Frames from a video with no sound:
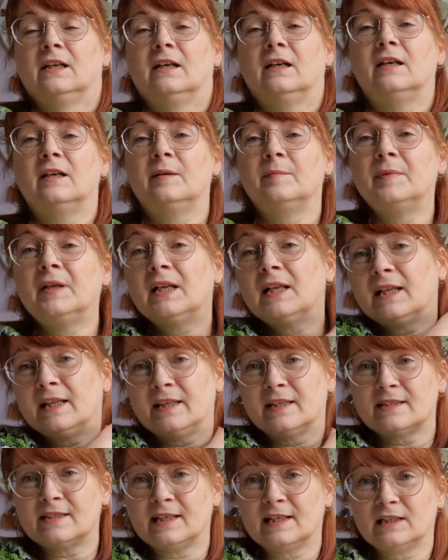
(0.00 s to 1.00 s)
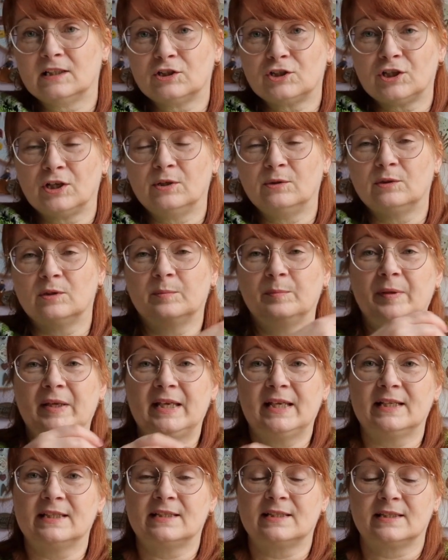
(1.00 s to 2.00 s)
like the saddle shoulder
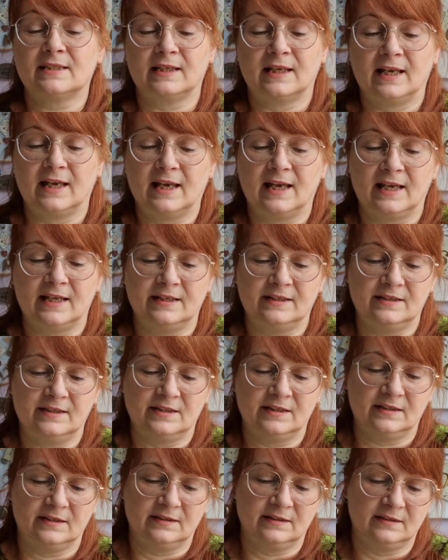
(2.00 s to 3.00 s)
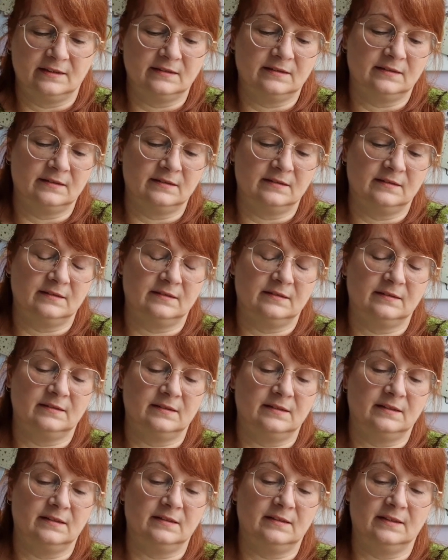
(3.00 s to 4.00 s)
bits, and
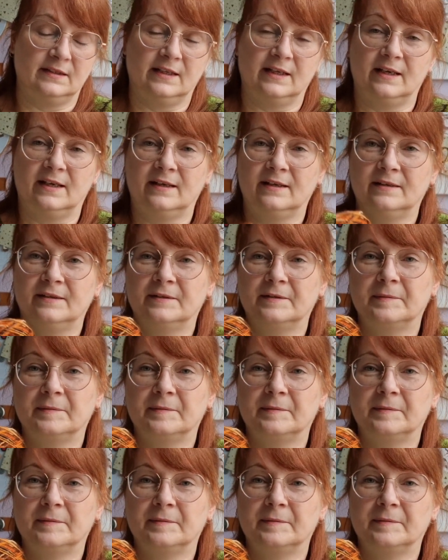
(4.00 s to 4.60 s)
yeah,